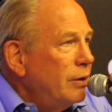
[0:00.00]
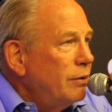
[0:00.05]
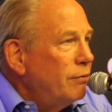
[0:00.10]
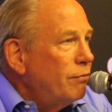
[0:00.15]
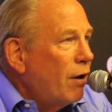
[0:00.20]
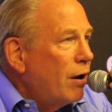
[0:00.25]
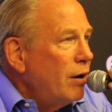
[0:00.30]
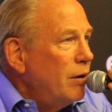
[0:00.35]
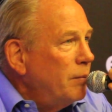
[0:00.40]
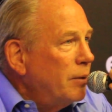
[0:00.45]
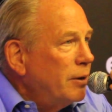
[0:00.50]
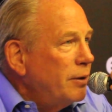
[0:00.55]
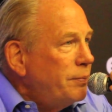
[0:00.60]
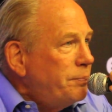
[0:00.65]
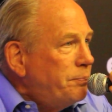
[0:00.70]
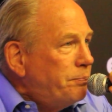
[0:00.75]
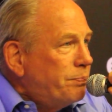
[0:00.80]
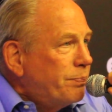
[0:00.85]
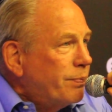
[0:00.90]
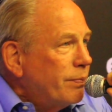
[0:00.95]
the
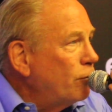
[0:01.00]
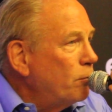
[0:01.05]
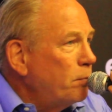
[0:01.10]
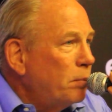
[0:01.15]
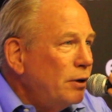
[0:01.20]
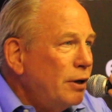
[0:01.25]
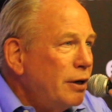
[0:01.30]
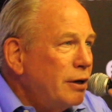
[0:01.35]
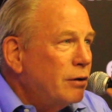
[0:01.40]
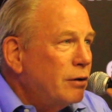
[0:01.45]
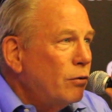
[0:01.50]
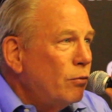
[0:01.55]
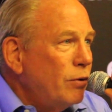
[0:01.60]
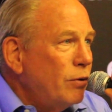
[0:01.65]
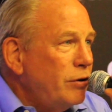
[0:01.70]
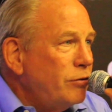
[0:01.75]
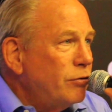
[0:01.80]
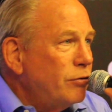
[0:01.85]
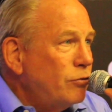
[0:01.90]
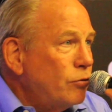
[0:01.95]
environment for political
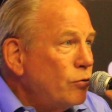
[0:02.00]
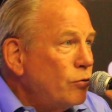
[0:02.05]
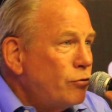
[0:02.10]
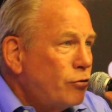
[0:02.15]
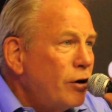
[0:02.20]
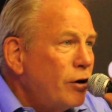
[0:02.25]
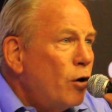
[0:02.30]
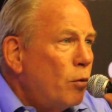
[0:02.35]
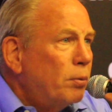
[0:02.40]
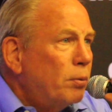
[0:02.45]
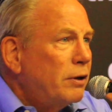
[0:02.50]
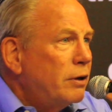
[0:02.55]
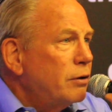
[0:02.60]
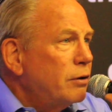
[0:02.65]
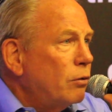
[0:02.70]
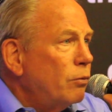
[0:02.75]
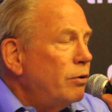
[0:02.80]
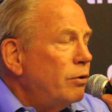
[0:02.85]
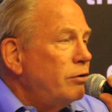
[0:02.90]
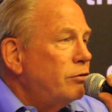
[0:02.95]
reasons or
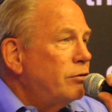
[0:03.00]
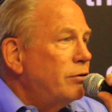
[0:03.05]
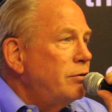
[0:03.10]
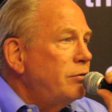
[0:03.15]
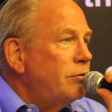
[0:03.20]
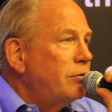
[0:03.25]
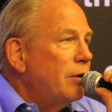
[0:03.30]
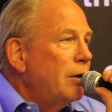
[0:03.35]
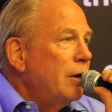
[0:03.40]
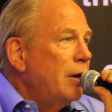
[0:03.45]
geopolitical reasons.